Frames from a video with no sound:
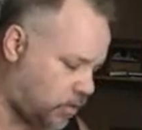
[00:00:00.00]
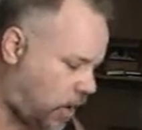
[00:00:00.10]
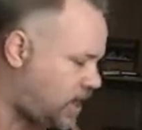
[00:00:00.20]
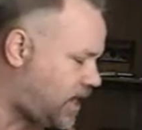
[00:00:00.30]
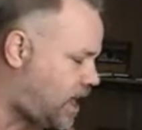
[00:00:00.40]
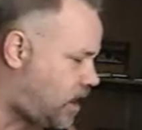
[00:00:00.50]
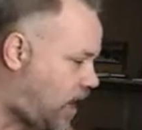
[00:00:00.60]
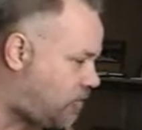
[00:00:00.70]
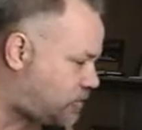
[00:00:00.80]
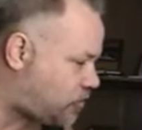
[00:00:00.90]
right now,
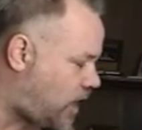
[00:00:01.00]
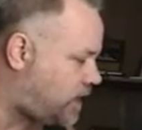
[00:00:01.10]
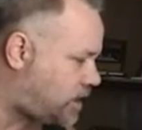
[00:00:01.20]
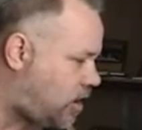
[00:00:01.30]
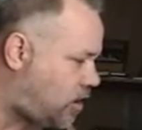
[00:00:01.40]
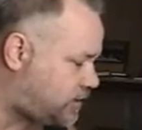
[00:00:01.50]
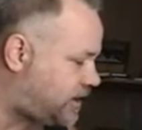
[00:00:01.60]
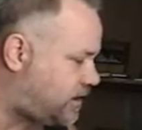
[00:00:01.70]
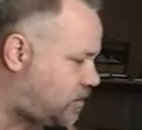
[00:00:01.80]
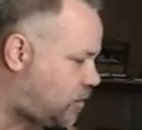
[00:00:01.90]
I was trying to call and
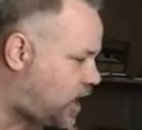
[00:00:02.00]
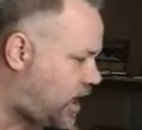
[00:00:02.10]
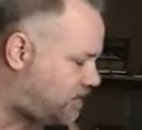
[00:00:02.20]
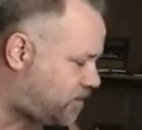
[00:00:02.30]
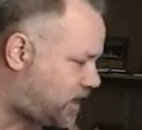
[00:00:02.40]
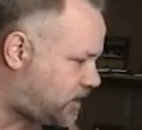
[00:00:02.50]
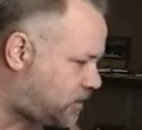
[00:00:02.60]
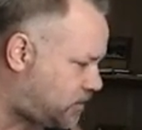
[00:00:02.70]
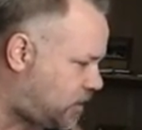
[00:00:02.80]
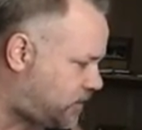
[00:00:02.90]
tell you what I had planned
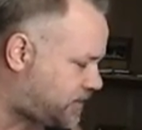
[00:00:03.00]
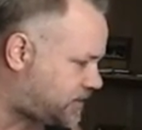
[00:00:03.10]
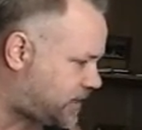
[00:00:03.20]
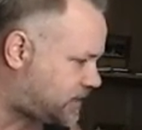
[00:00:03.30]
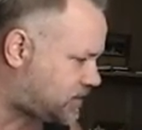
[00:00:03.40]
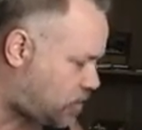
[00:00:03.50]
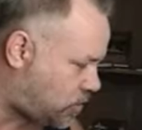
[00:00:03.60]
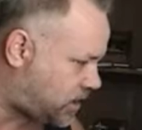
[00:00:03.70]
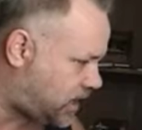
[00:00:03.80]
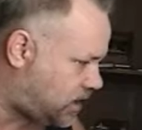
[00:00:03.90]
on this next
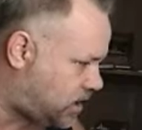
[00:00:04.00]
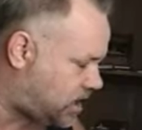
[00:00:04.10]
court date.